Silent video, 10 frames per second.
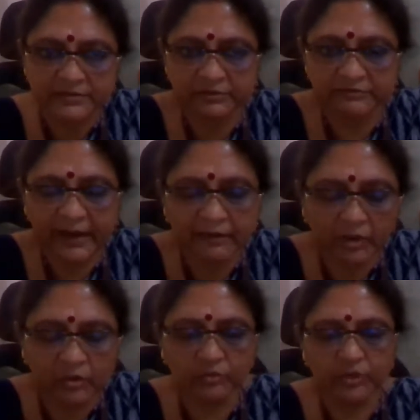So the
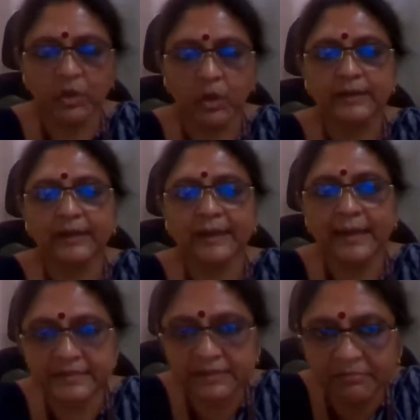firewall would not
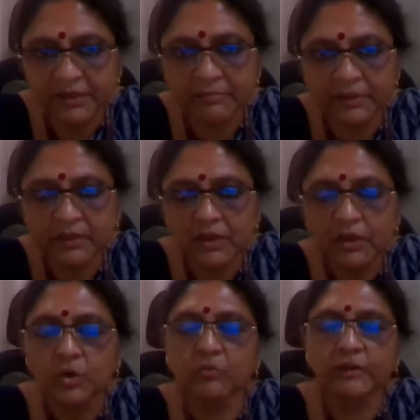let in people
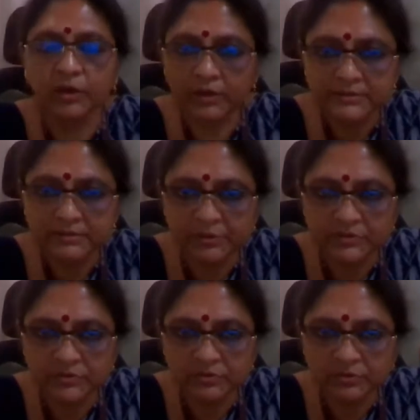who were not
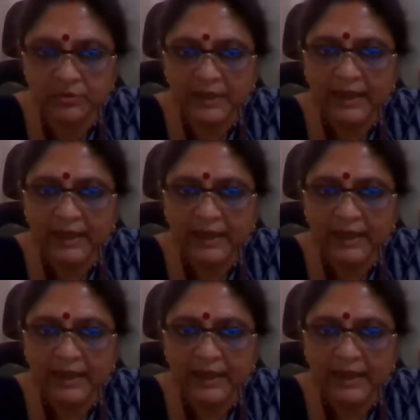supposed to